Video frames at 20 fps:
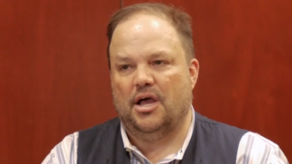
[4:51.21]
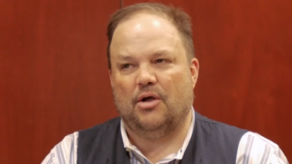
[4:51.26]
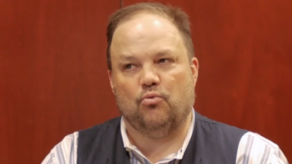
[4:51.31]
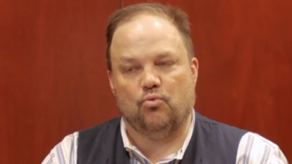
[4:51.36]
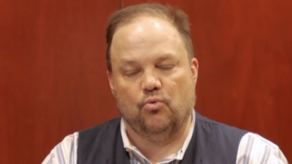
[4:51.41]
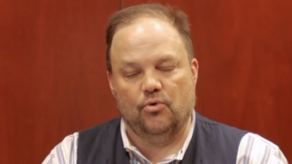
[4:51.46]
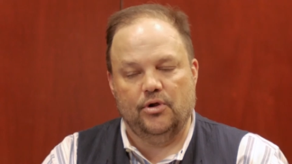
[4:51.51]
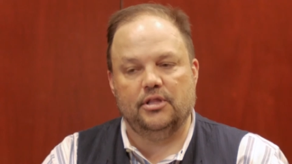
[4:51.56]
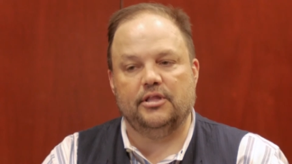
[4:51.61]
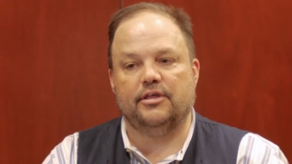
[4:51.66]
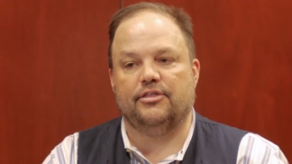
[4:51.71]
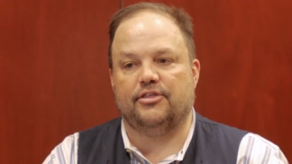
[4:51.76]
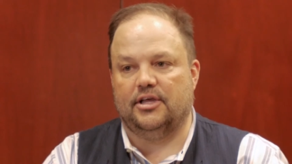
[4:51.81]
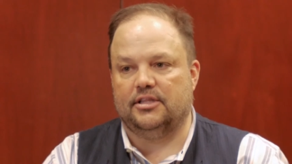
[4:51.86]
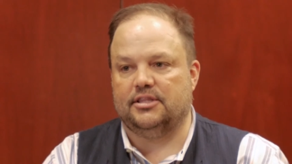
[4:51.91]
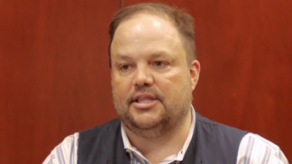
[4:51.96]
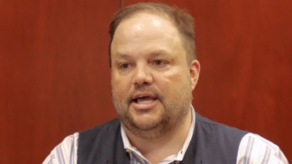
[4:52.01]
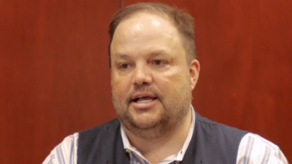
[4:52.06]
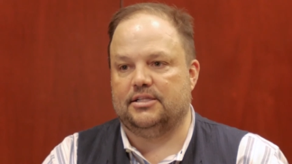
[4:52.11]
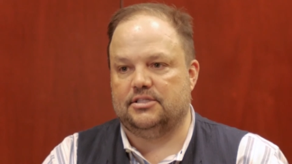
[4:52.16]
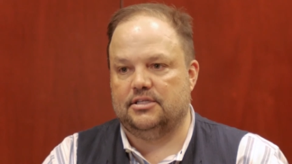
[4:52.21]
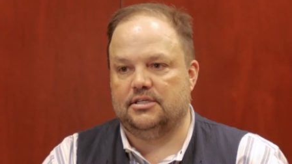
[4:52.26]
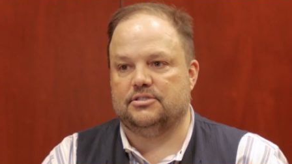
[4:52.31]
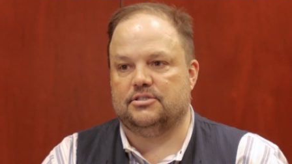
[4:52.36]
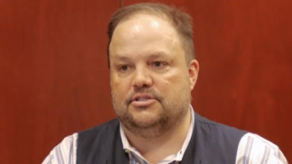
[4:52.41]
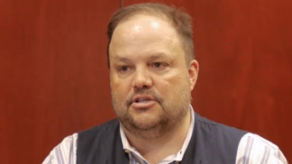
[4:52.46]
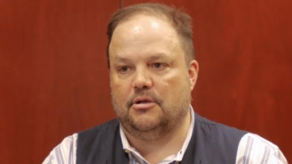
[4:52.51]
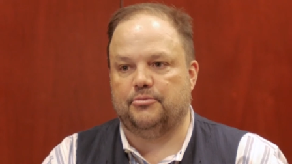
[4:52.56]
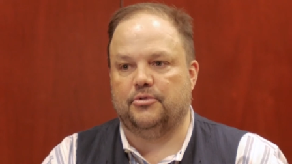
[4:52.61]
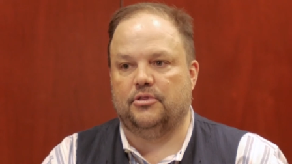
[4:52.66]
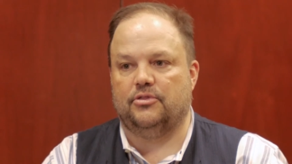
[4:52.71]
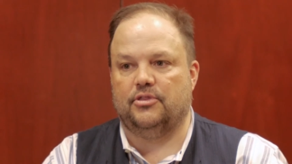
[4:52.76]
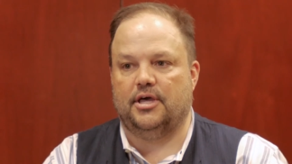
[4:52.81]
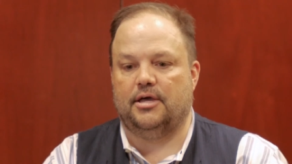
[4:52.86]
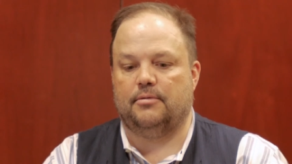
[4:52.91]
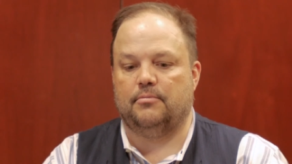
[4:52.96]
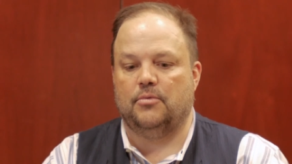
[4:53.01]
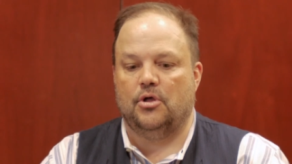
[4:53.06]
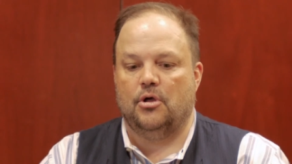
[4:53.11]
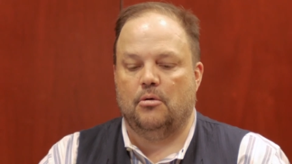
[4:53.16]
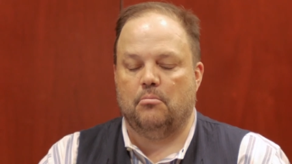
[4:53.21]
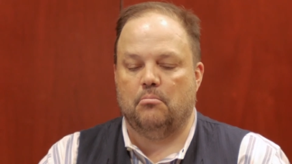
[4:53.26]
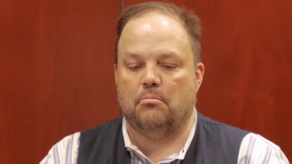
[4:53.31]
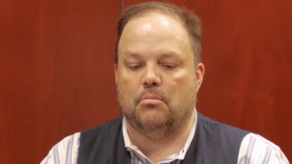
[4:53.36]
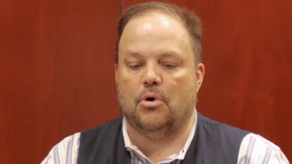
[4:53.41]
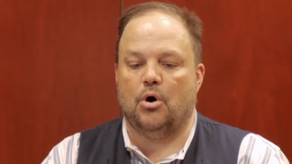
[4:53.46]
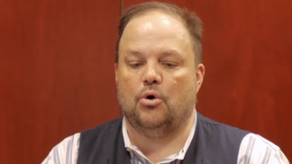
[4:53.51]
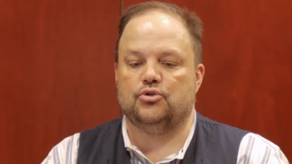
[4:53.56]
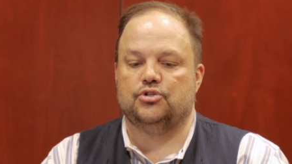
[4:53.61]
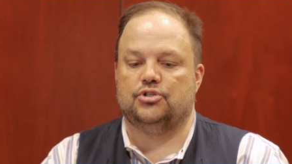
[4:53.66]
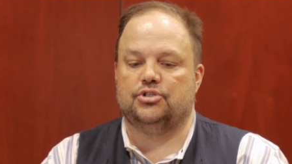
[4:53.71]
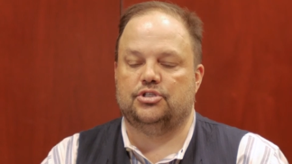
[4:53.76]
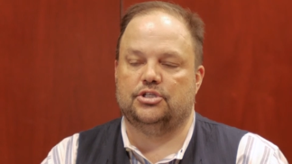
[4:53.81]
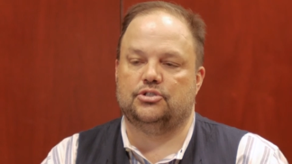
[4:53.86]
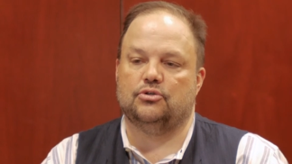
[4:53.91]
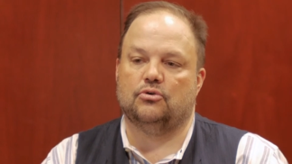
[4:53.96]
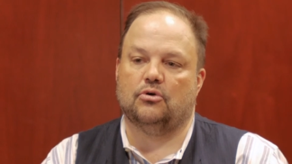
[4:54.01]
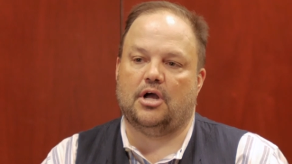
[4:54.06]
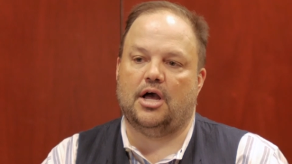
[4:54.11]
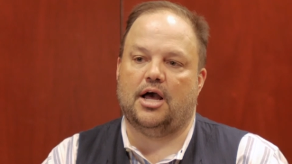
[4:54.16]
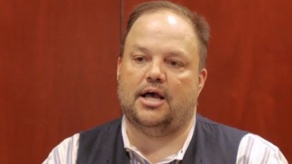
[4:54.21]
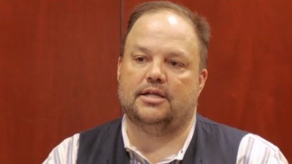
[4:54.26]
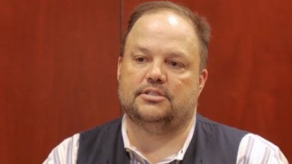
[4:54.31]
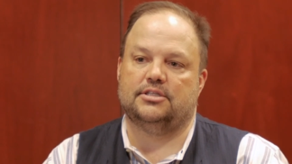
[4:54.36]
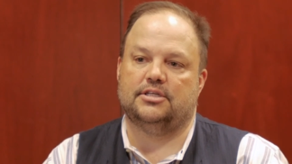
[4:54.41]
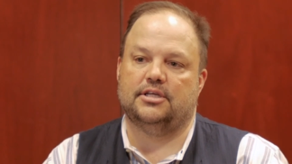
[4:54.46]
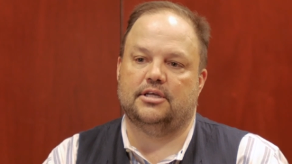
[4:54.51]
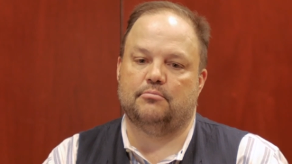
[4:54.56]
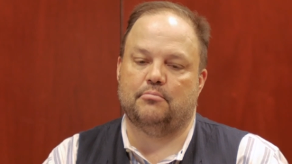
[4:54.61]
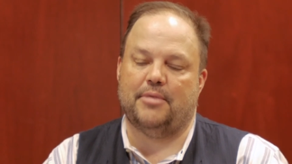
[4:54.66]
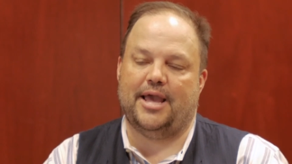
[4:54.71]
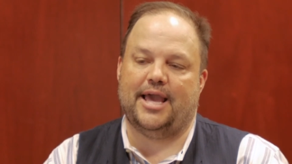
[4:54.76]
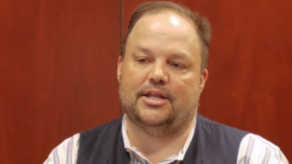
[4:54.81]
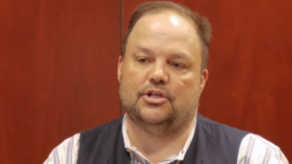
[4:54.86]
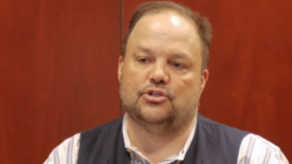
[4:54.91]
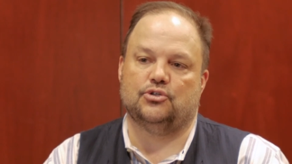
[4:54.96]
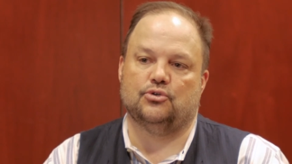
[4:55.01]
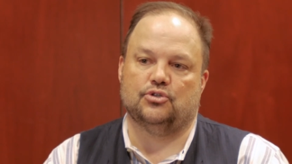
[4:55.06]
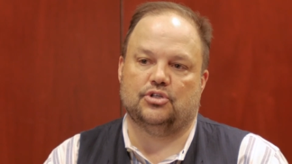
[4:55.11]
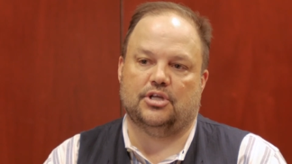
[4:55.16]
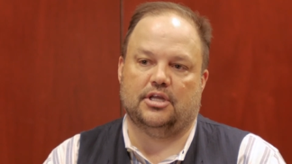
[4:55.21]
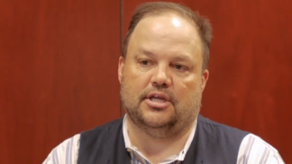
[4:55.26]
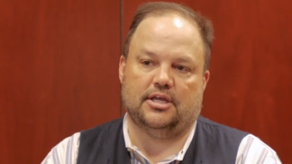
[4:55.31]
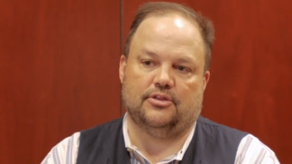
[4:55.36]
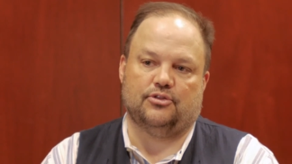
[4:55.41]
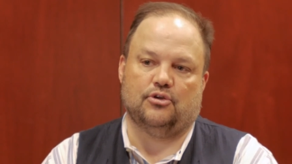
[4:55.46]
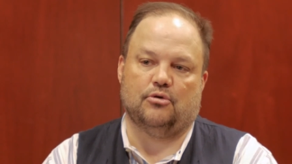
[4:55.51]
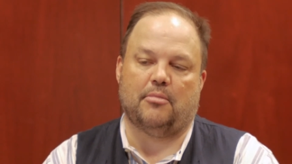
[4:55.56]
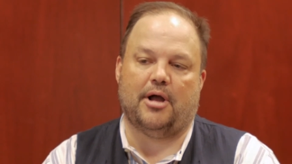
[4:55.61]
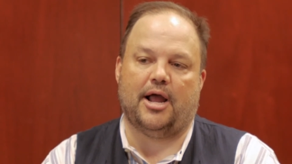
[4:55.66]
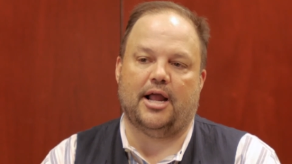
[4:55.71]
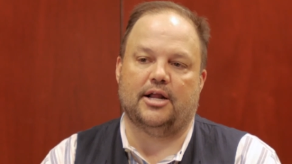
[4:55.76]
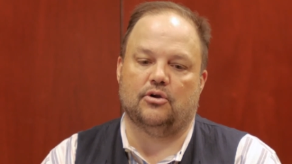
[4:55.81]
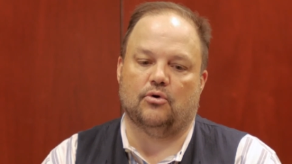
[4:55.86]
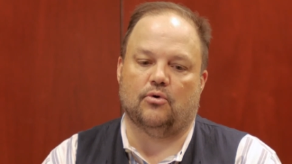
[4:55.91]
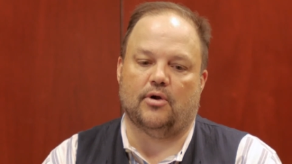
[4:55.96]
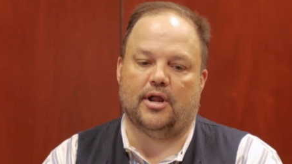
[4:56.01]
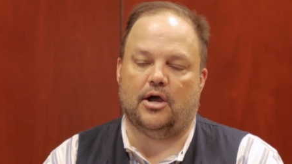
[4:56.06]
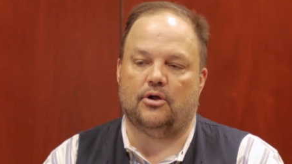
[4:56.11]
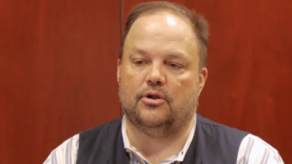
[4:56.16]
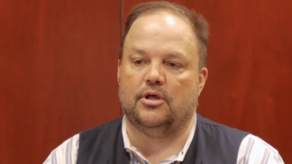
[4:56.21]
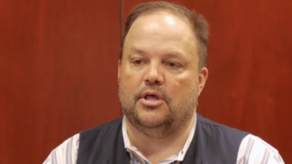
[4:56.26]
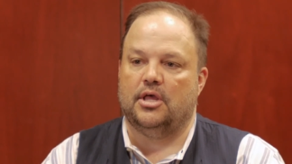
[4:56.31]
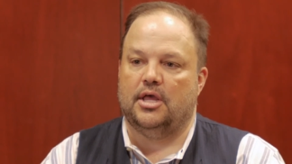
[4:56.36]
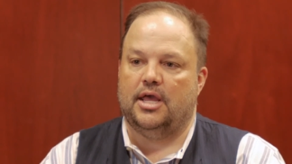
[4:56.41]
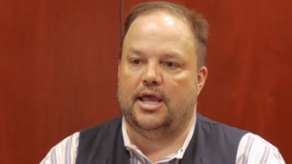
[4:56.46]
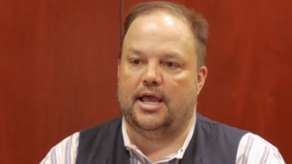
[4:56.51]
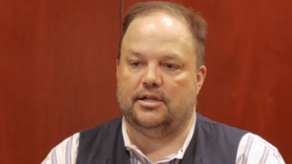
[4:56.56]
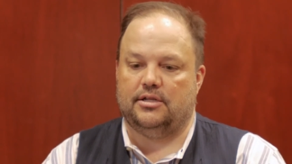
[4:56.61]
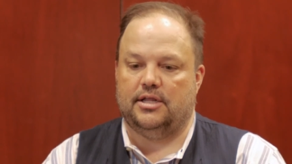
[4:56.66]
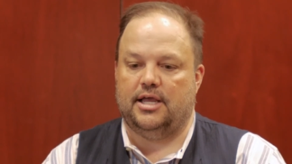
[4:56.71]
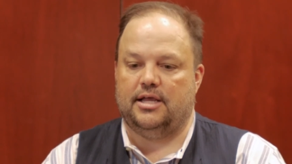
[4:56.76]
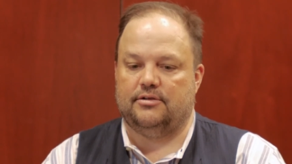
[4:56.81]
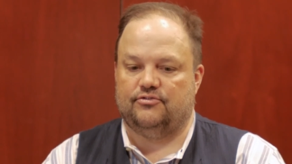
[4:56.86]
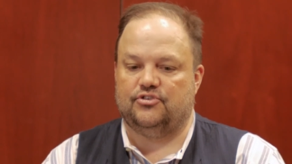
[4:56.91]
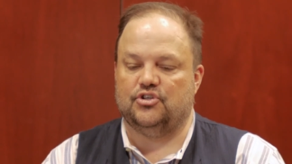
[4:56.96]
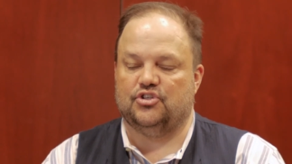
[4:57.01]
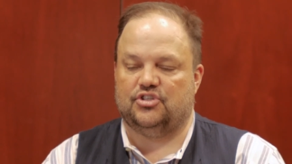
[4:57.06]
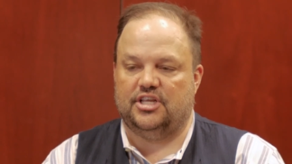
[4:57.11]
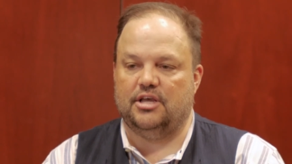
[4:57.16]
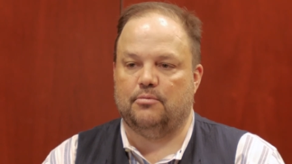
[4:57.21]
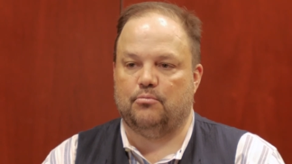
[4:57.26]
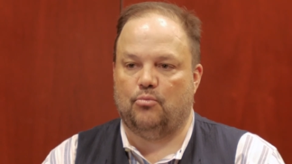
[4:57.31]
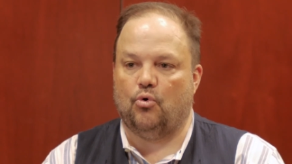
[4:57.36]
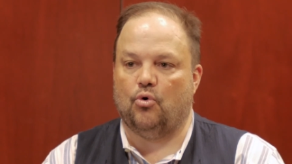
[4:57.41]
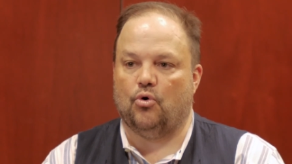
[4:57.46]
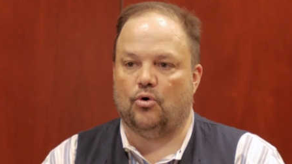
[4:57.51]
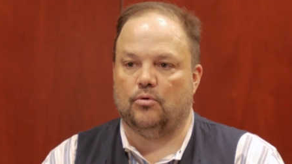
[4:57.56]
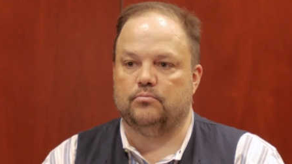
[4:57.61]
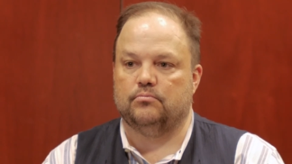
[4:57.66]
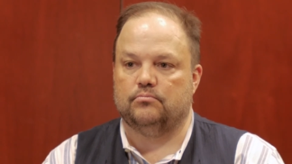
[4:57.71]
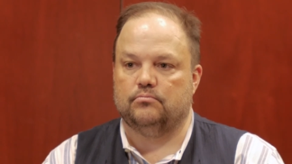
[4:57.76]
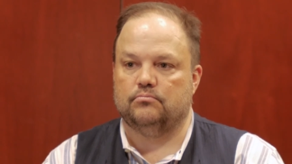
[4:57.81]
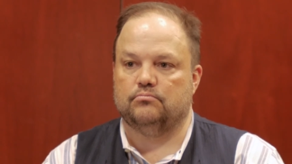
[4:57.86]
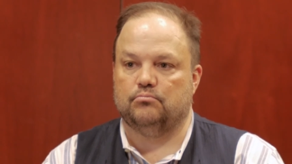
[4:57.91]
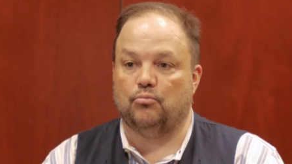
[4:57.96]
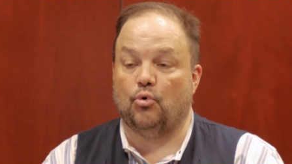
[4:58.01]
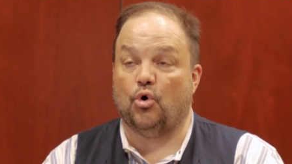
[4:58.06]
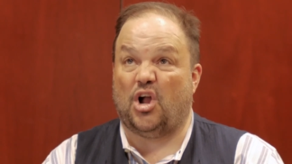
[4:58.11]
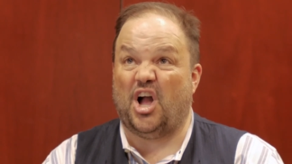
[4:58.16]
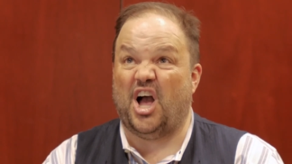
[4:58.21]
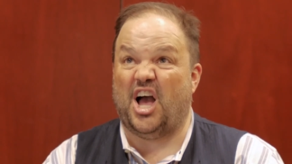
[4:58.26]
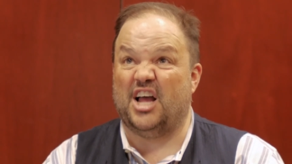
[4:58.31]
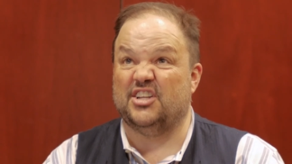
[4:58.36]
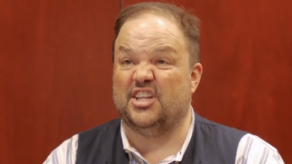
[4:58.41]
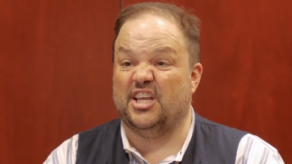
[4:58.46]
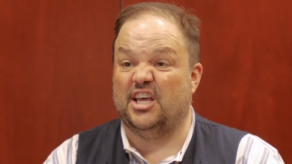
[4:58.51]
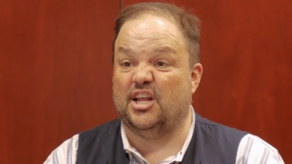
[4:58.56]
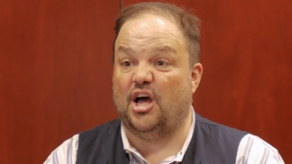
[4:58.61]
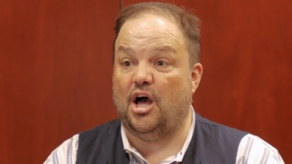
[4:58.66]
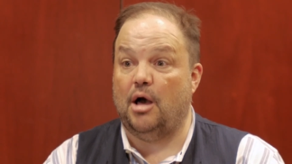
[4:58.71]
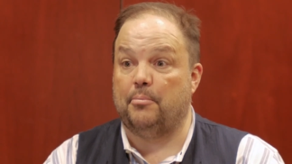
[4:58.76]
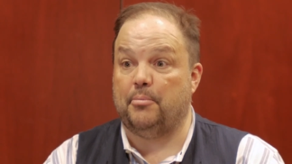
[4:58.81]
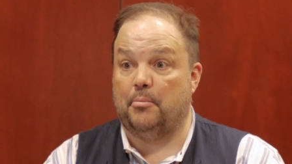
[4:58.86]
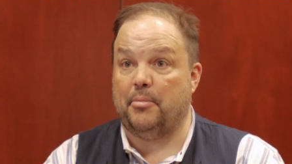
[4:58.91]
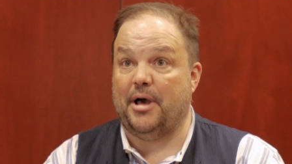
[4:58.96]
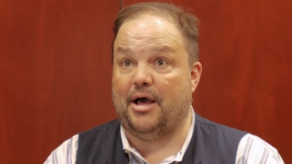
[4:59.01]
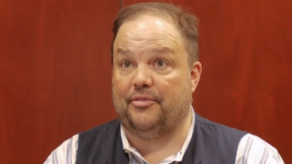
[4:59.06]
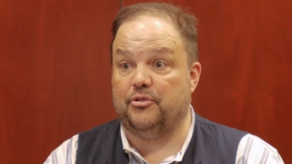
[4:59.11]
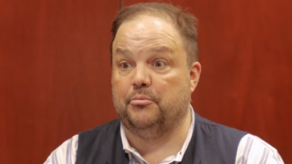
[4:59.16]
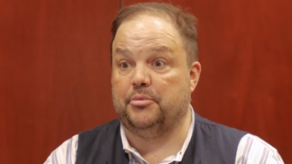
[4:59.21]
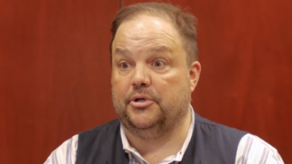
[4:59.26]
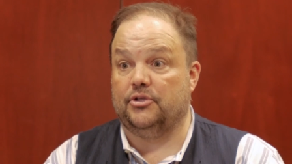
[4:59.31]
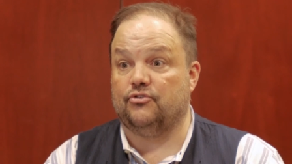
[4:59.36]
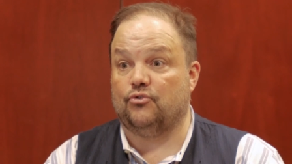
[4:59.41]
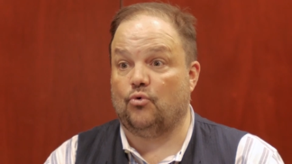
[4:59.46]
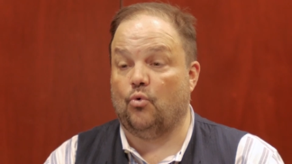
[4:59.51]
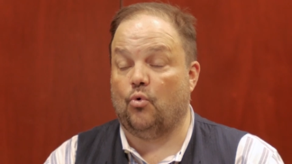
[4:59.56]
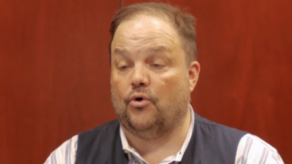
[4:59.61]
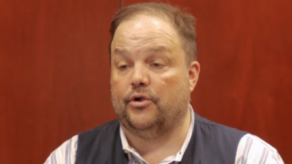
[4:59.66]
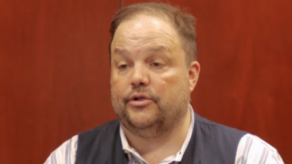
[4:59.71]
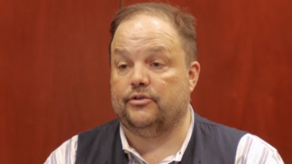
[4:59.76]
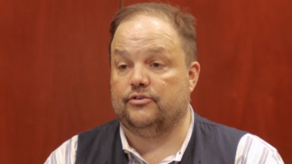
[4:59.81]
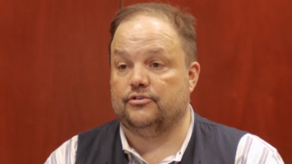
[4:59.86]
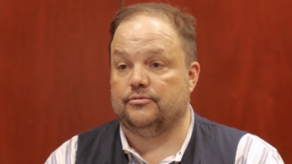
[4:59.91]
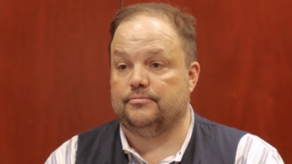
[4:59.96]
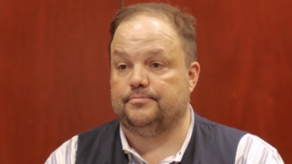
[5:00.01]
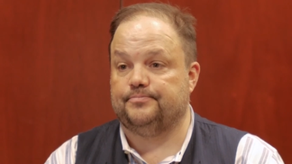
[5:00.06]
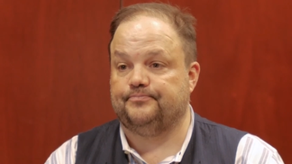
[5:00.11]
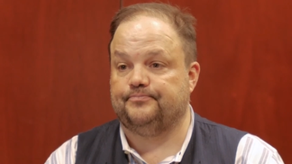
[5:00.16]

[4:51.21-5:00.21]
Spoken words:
Really think that is something that most digital content managers can get their mind around and just get more content up about the big stories.